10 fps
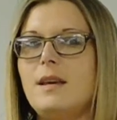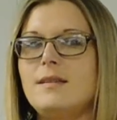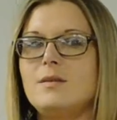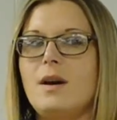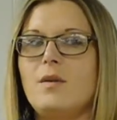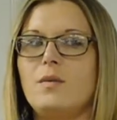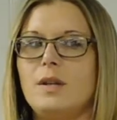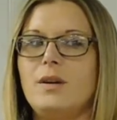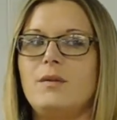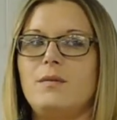they still had a
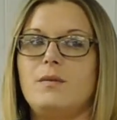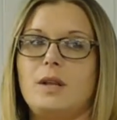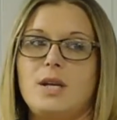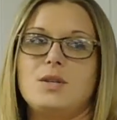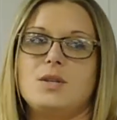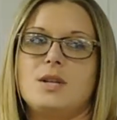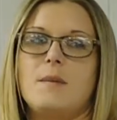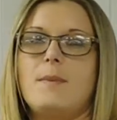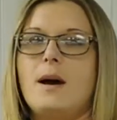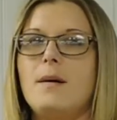really good relationship.
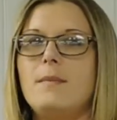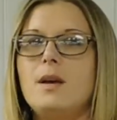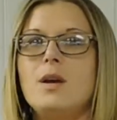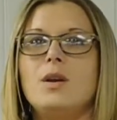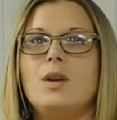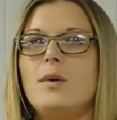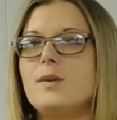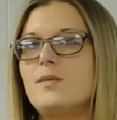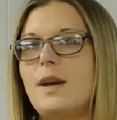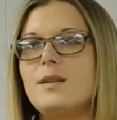
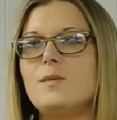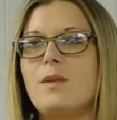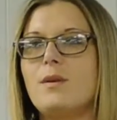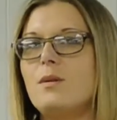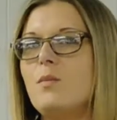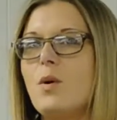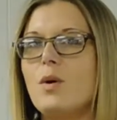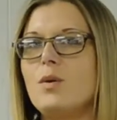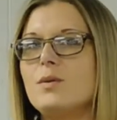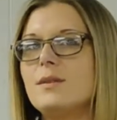I was raised with good
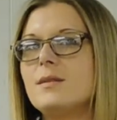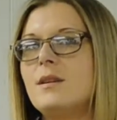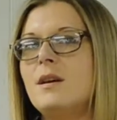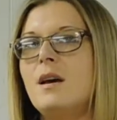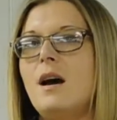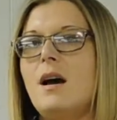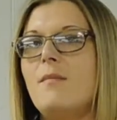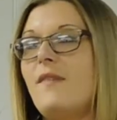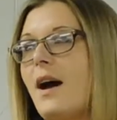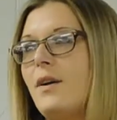morals,
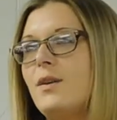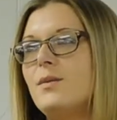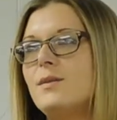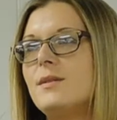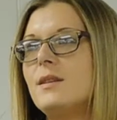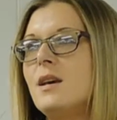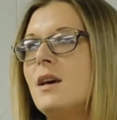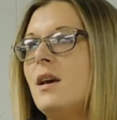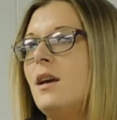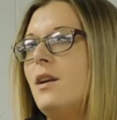values,
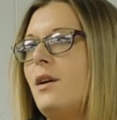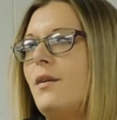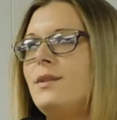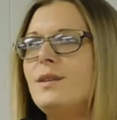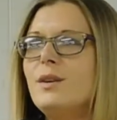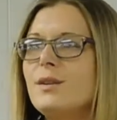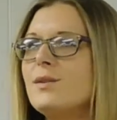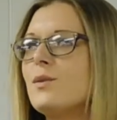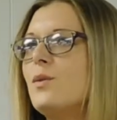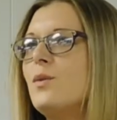did good
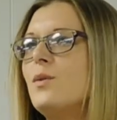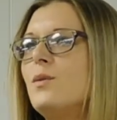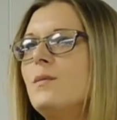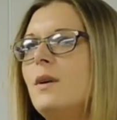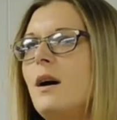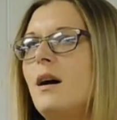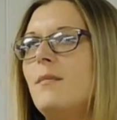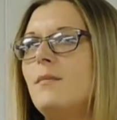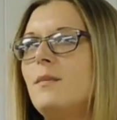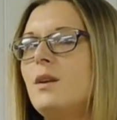in school,
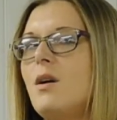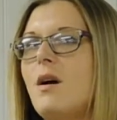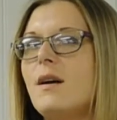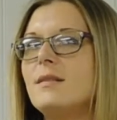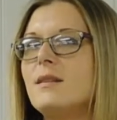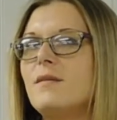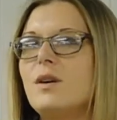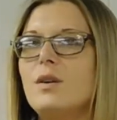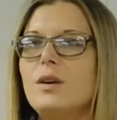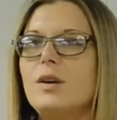all that stuff,
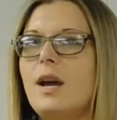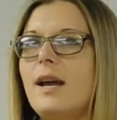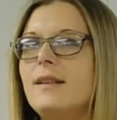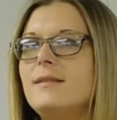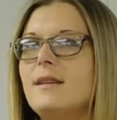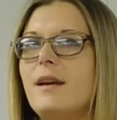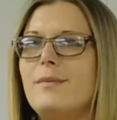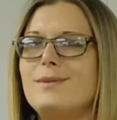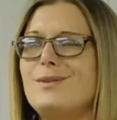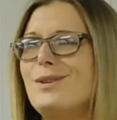got good grades,
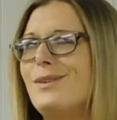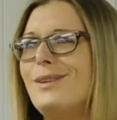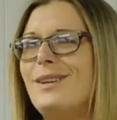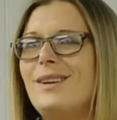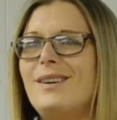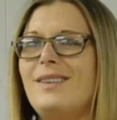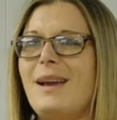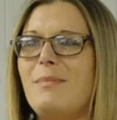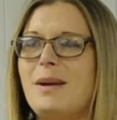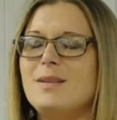was a cheerleader,
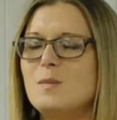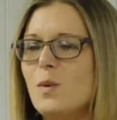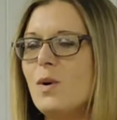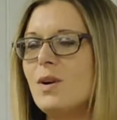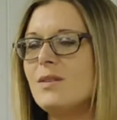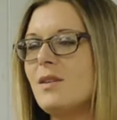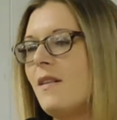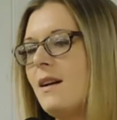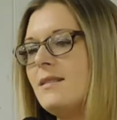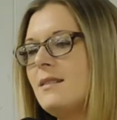like sports,
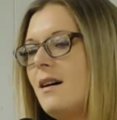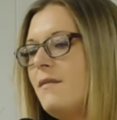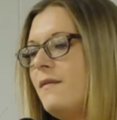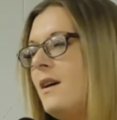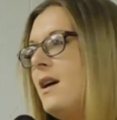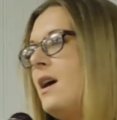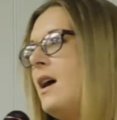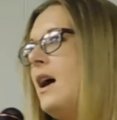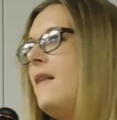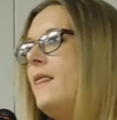all that stuff.
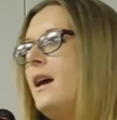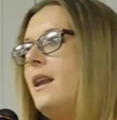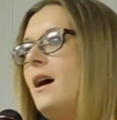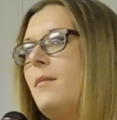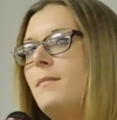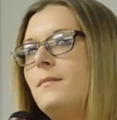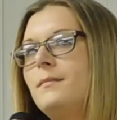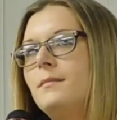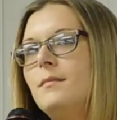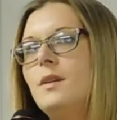And then,
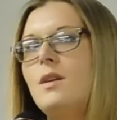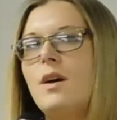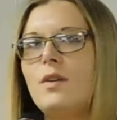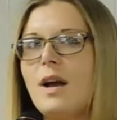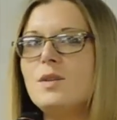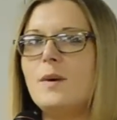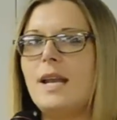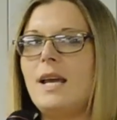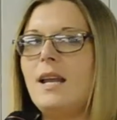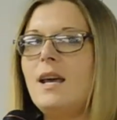I
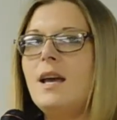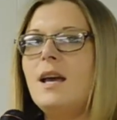graduated,